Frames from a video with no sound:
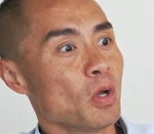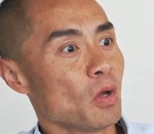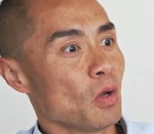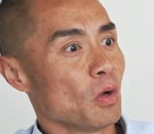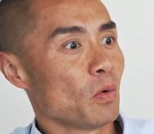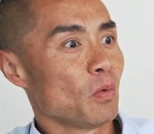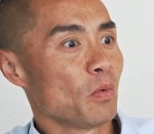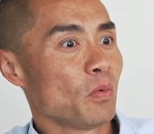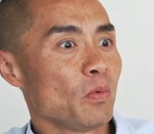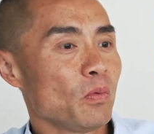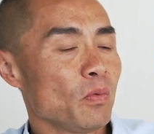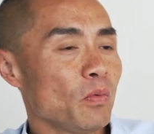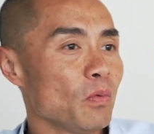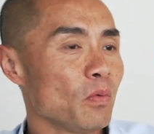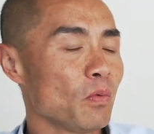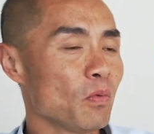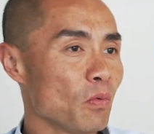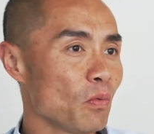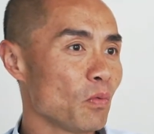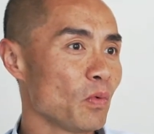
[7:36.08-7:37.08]

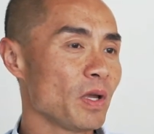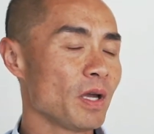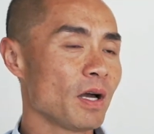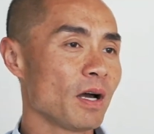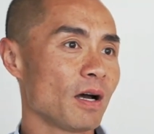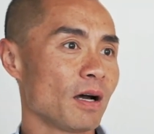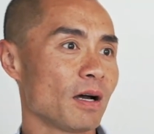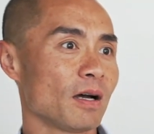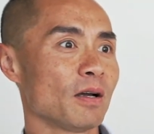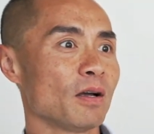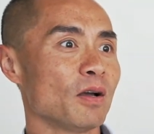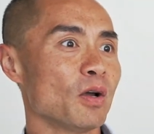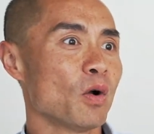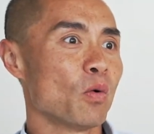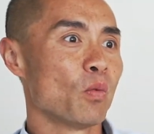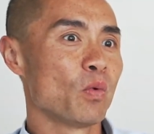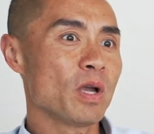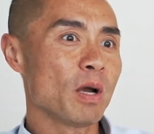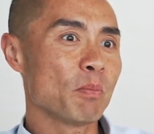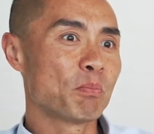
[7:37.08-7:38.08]
we are
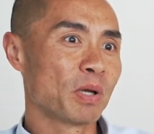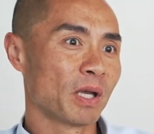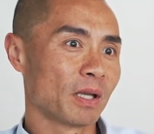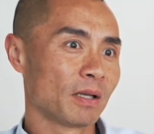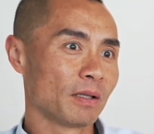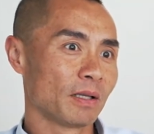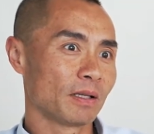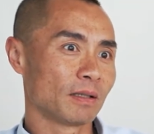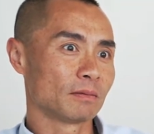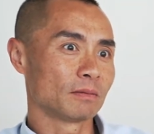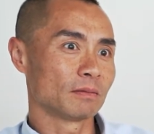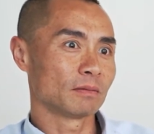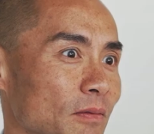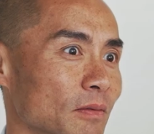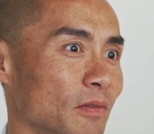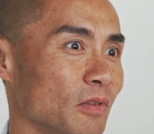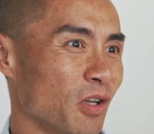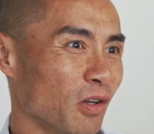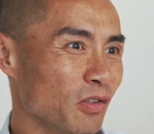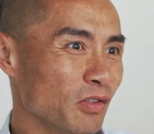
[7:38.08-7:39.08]
peddling
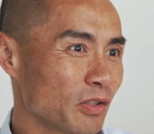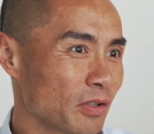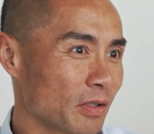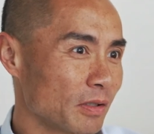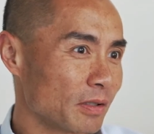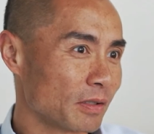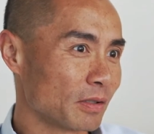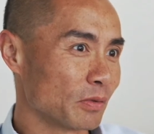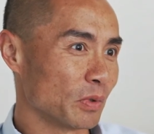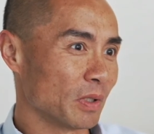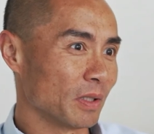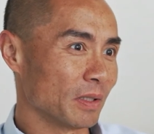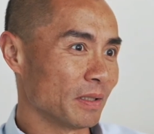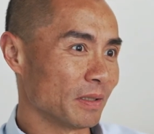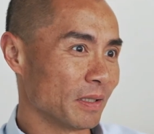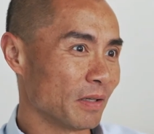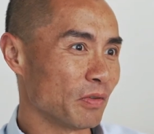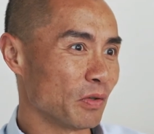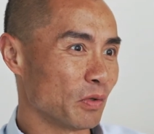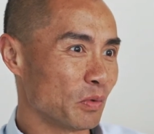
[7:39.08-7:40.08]
nonsense, really,
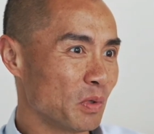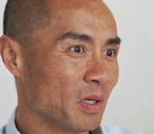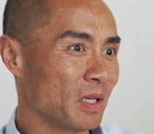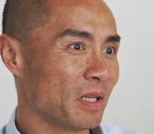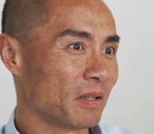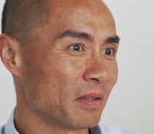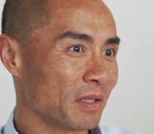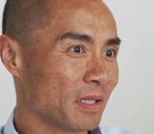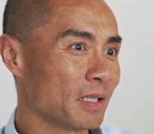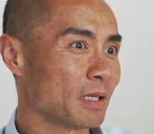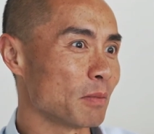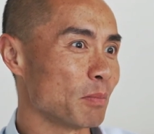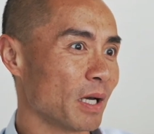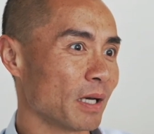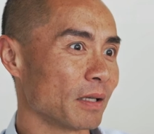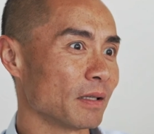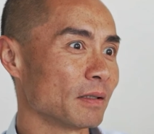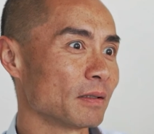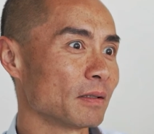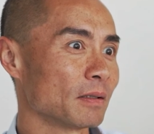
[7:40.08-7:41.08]
if you really think
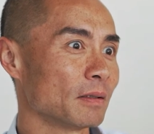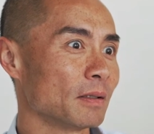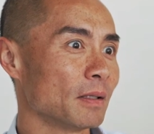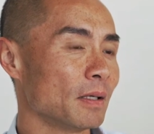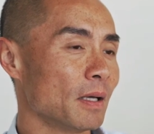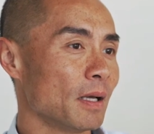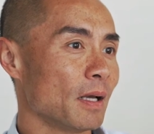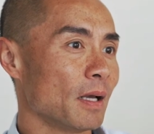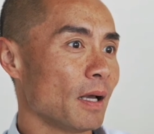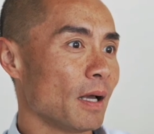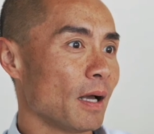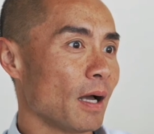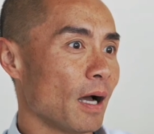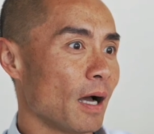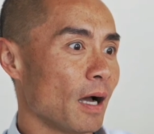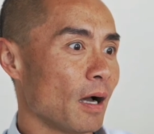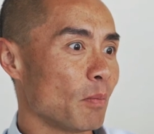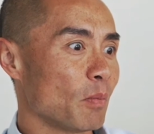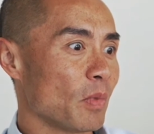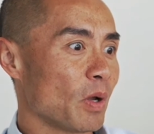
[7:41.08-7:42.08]
about it.
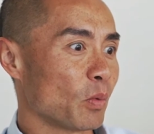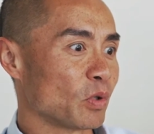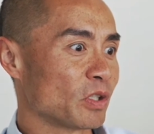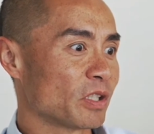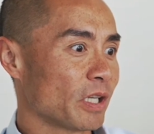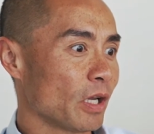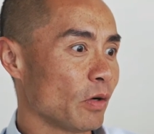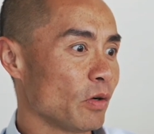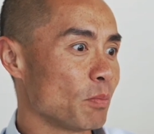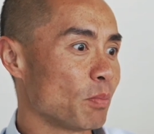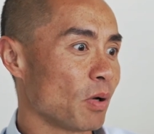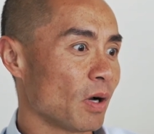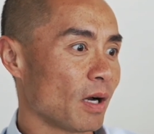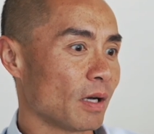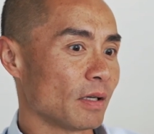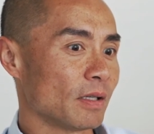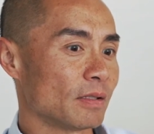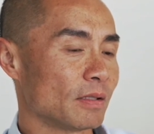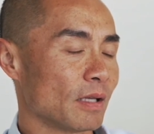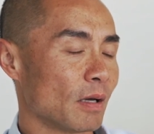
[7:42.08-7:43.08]
And the scary
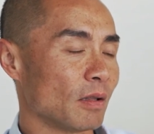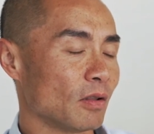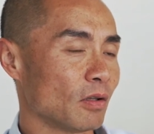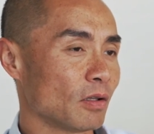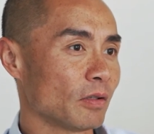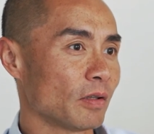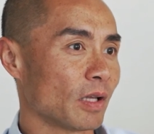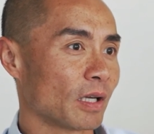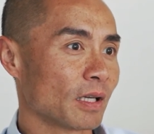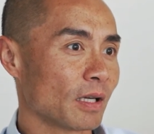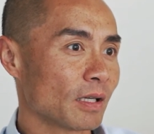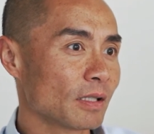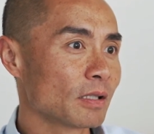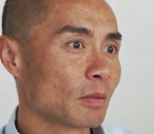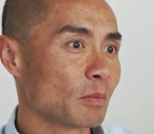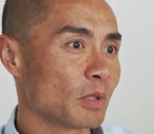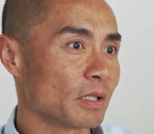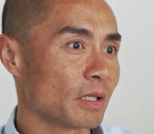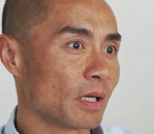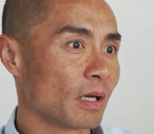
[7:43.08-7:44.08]
part is that a lot of the
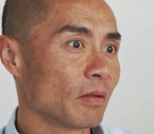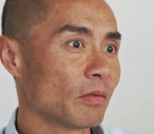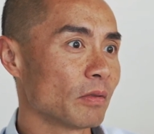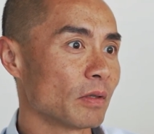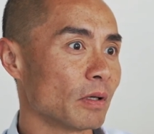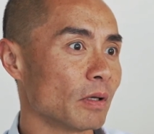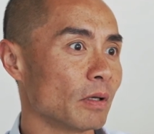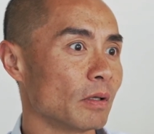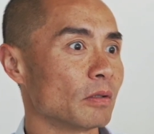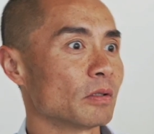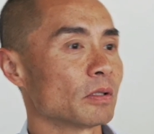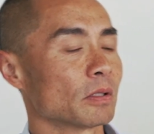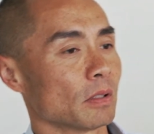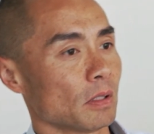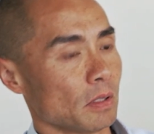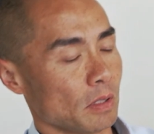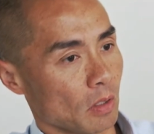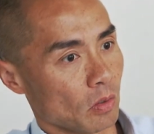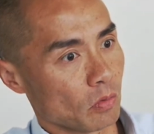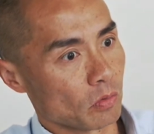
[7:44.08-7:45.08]
customers out there,
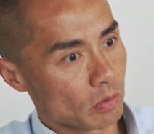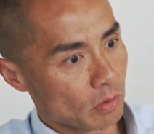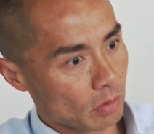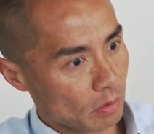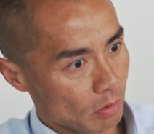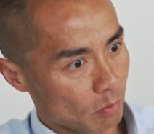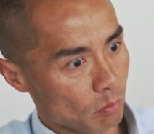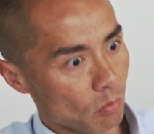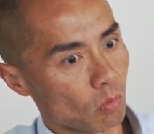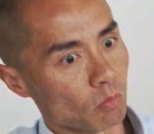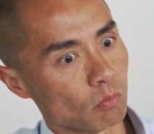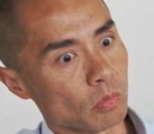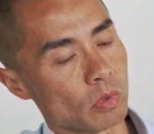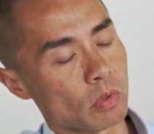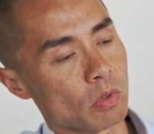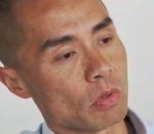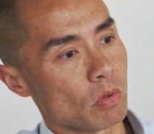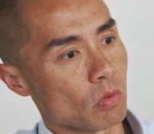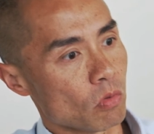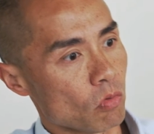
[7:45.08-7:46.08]

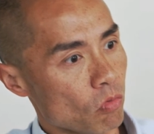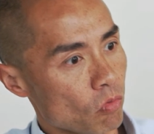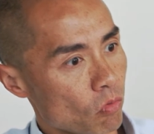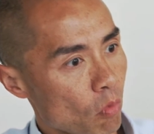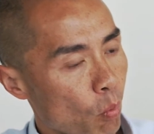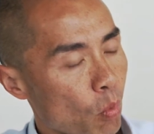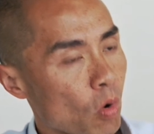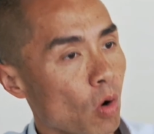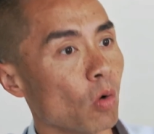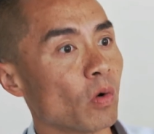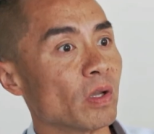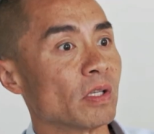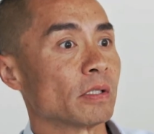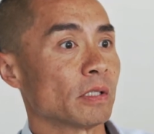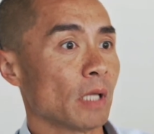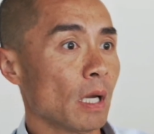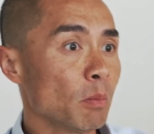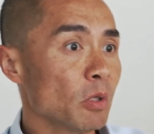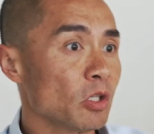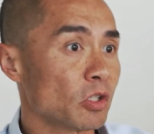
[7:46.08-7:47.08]
the
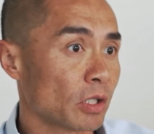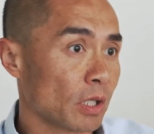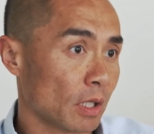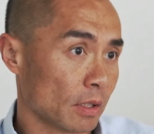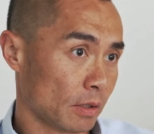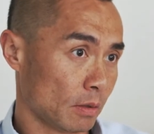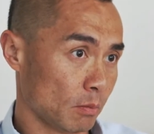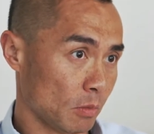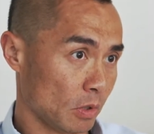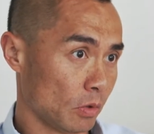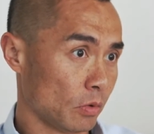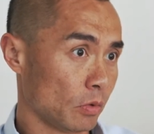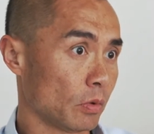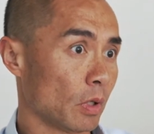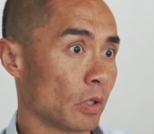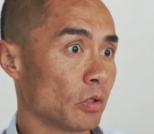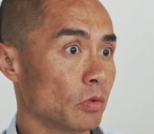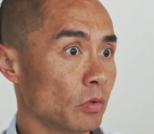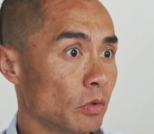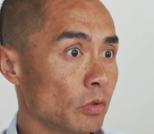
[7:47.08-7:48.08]
well-established customers who
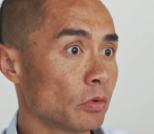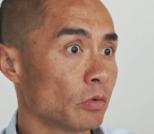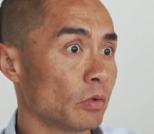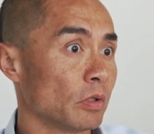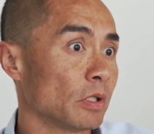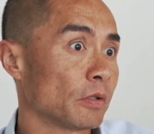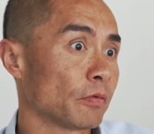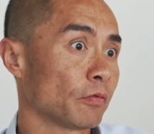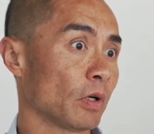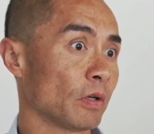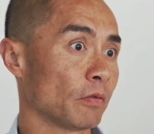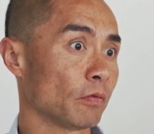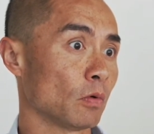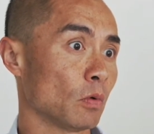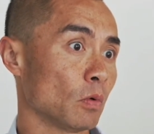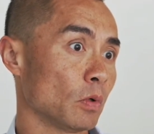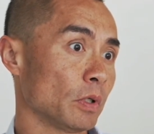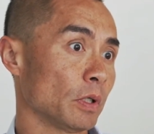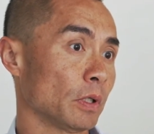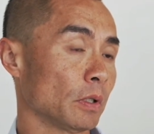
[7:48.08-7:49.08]
are used to these freight
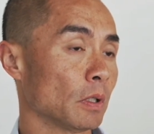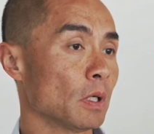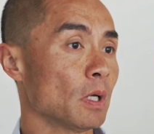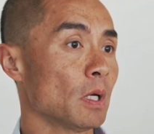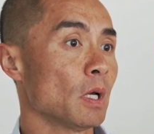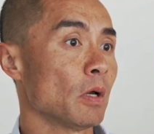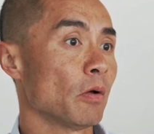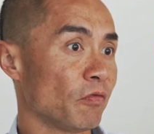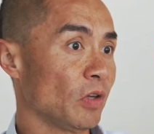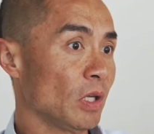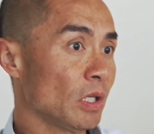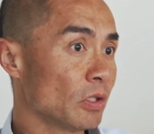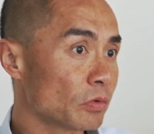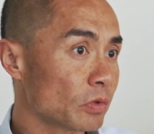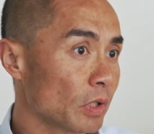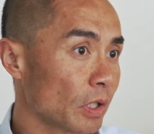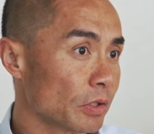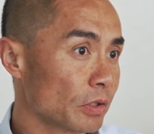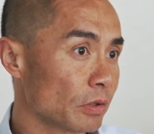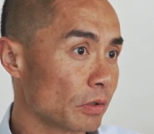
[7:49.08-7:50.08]
forwarding fee
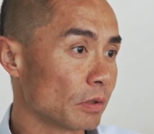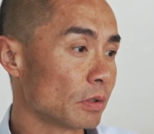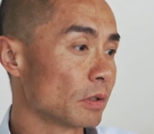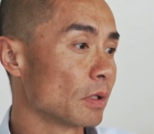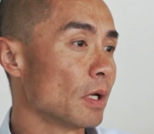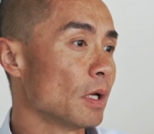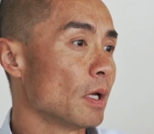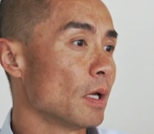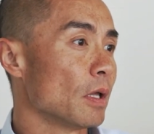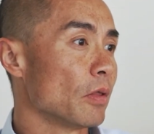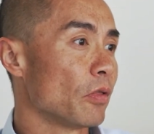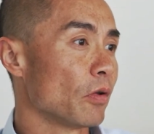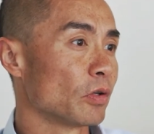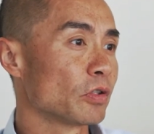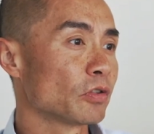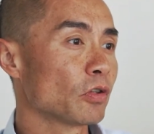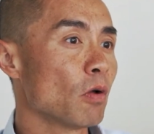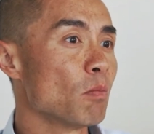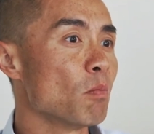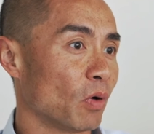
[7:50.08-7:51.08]
structures, they're
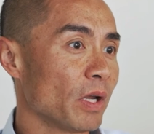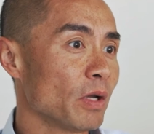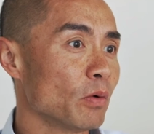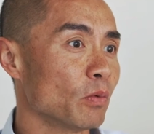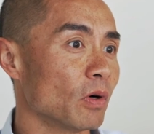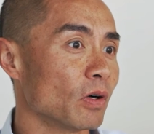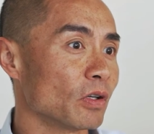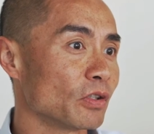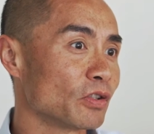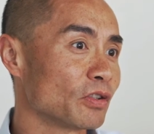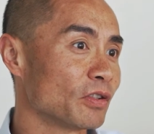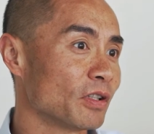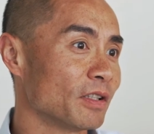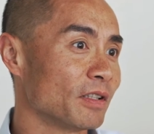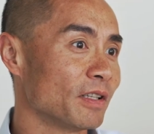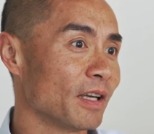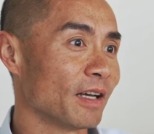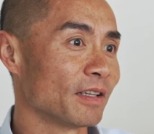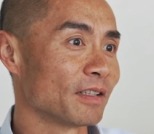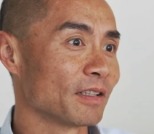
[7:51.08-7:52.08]
so brainwashed
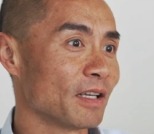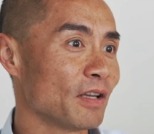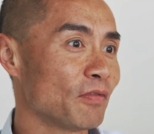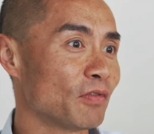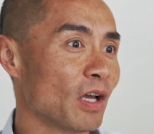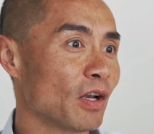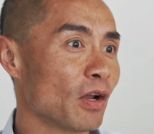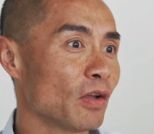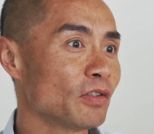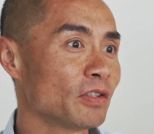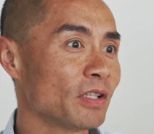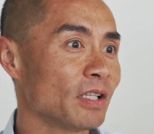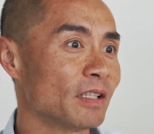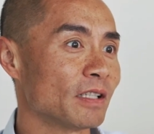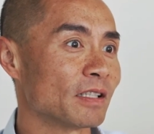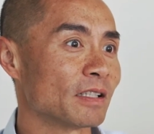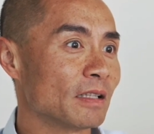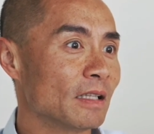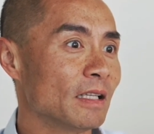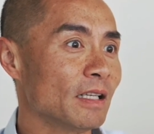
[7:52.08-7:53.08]
that if they don't see
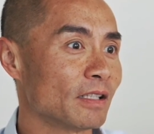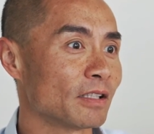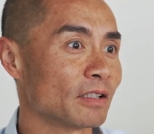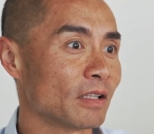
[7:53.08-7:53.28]
this list,